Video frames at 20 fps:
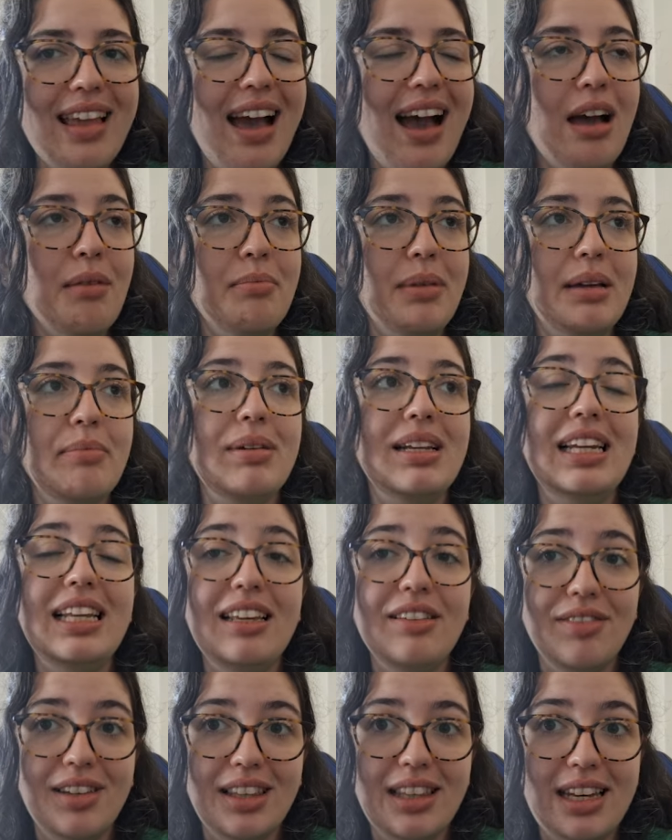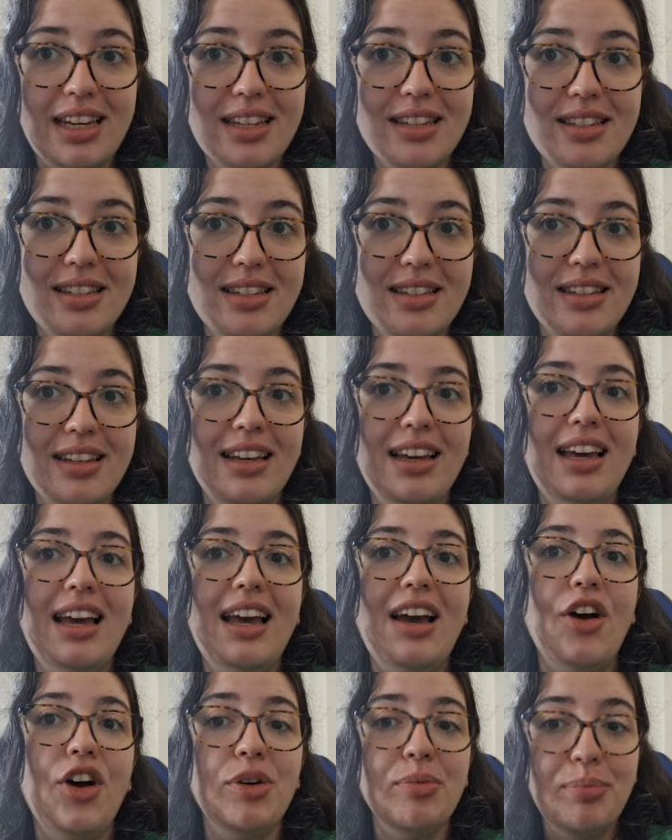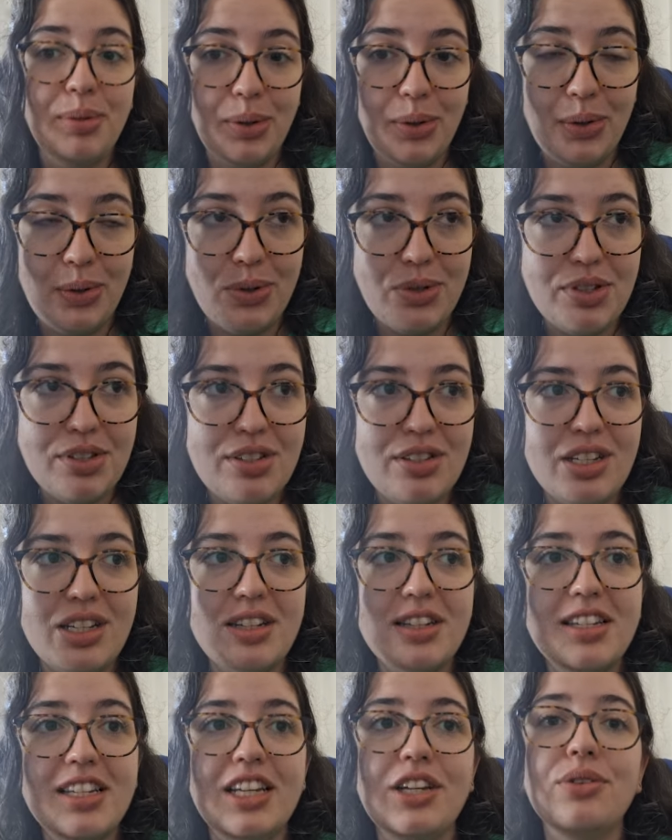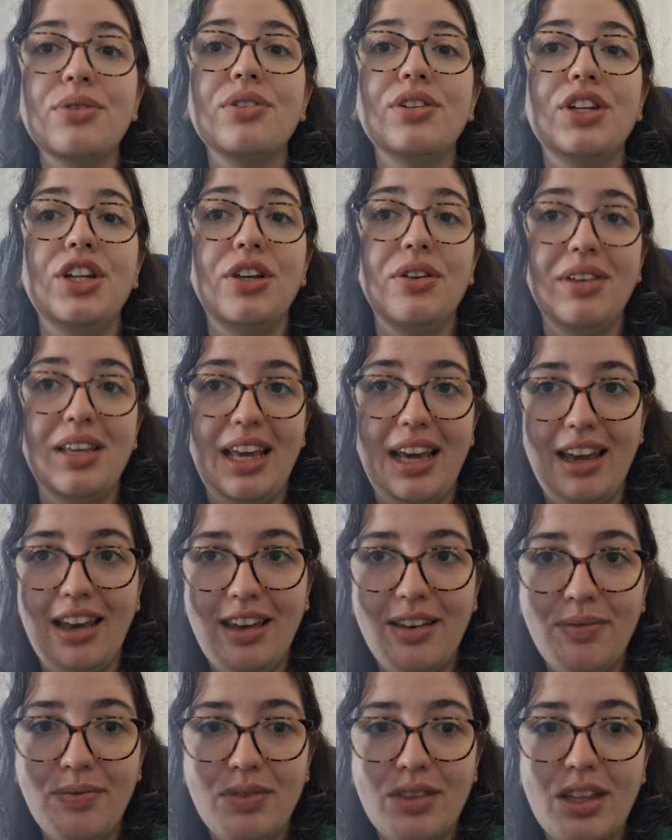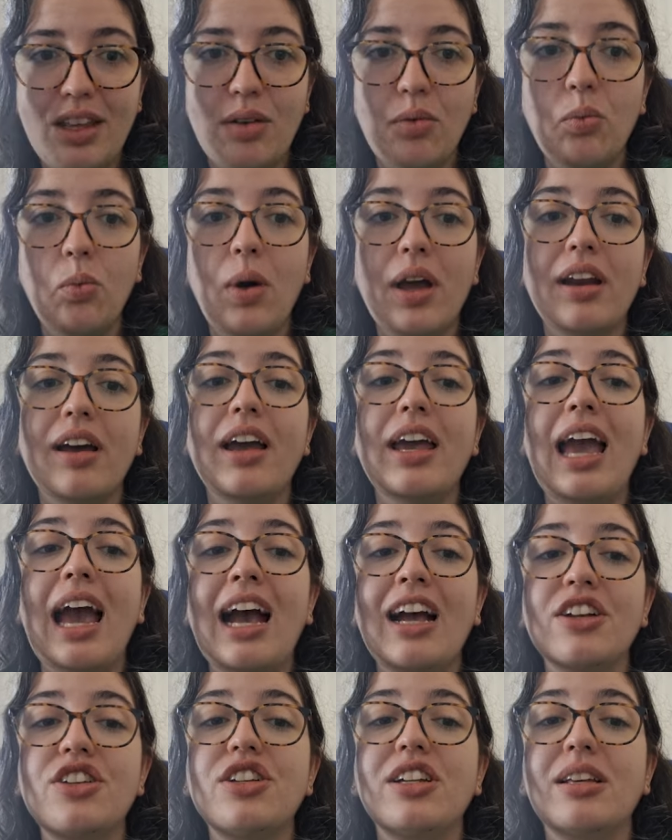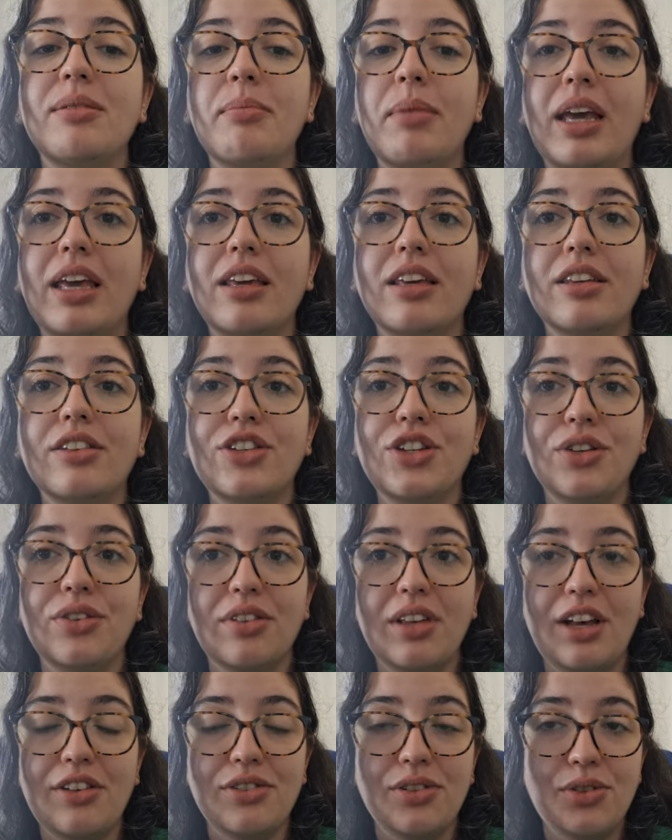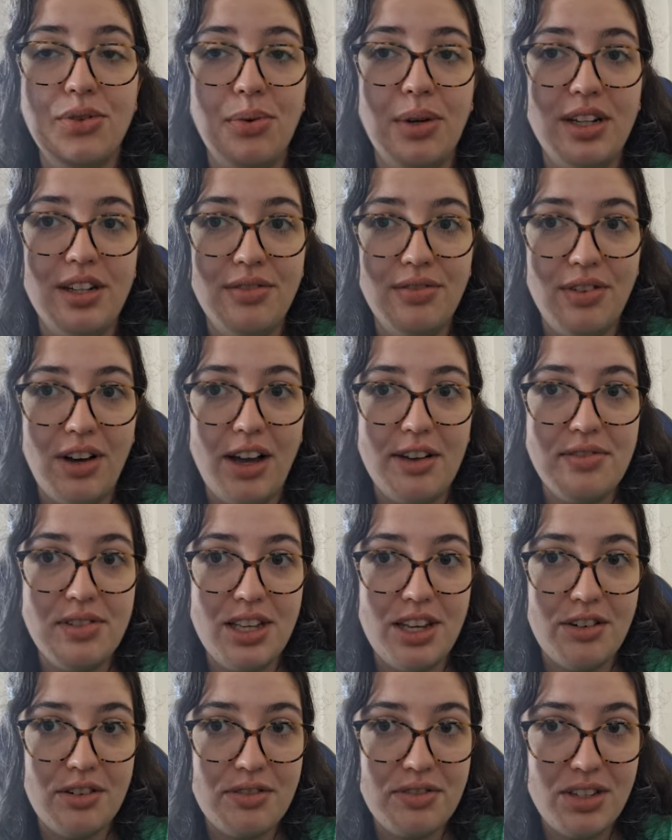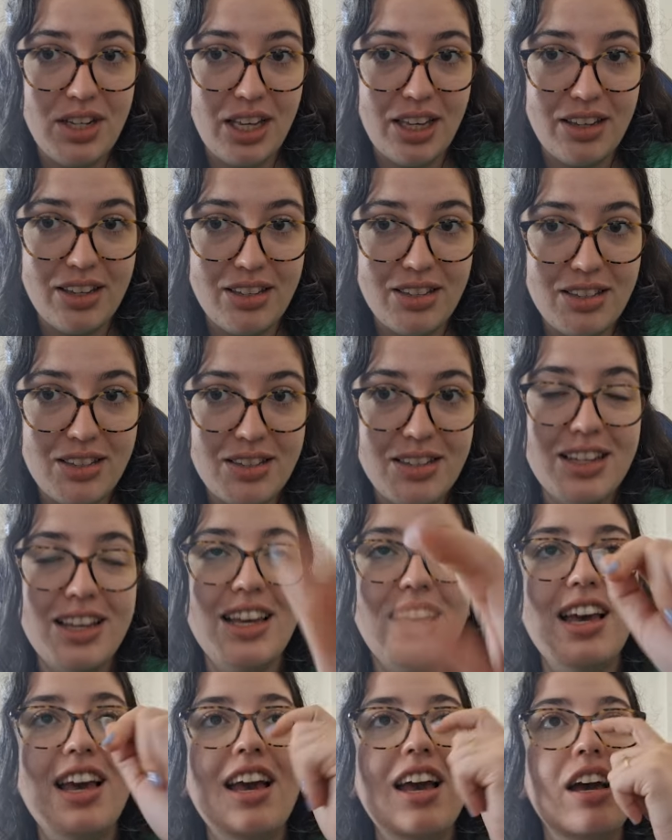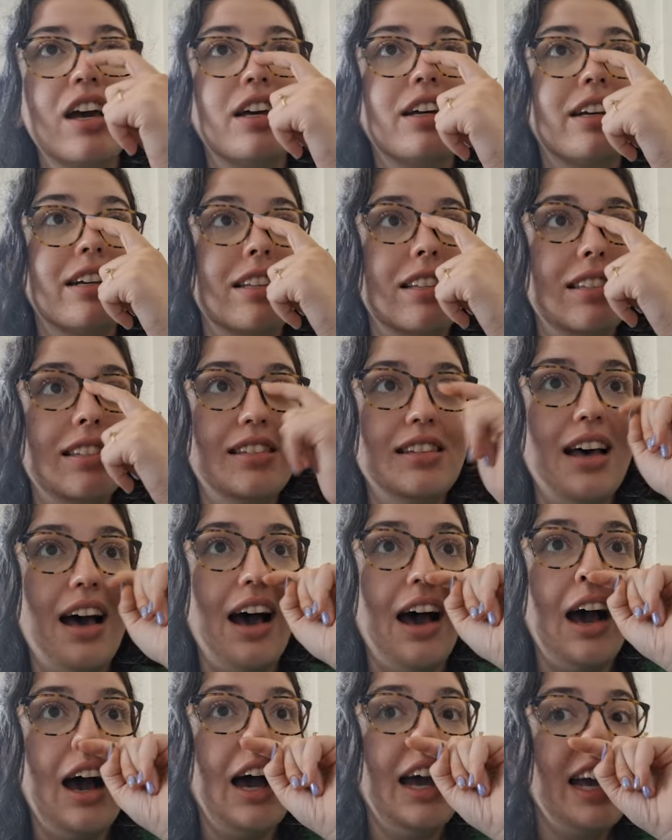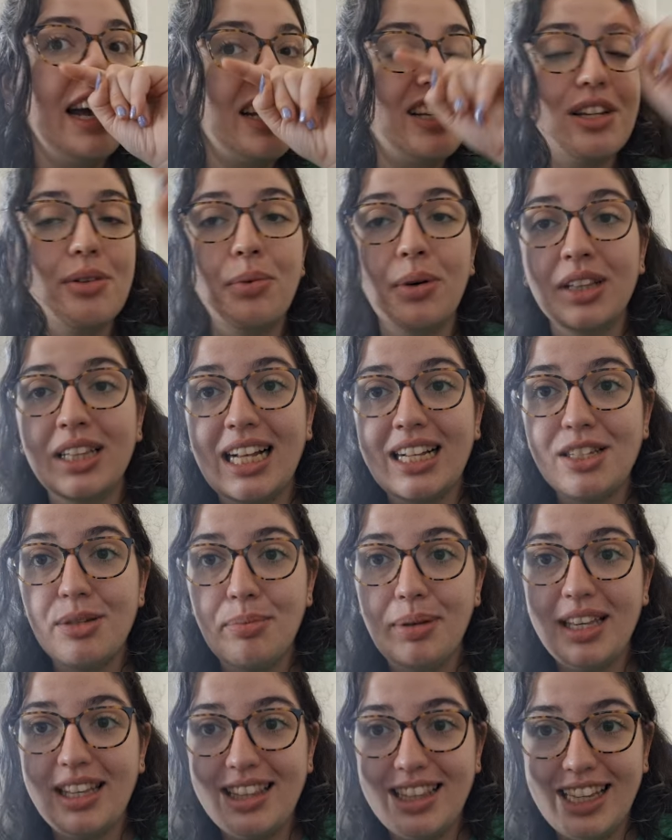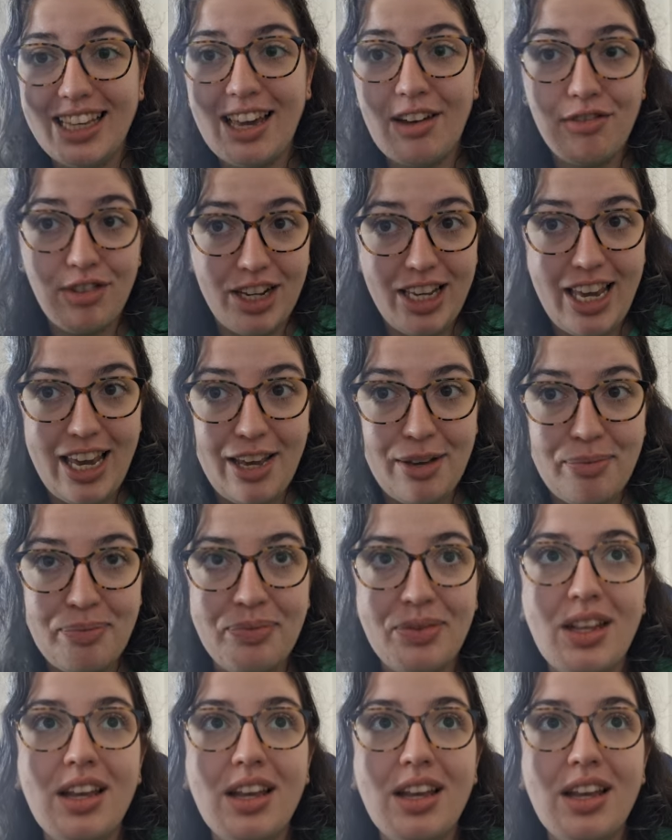I may be leaving this on pause till the new year when I actually make 2025's year of stickers. Because I actually want that to be a thing every year.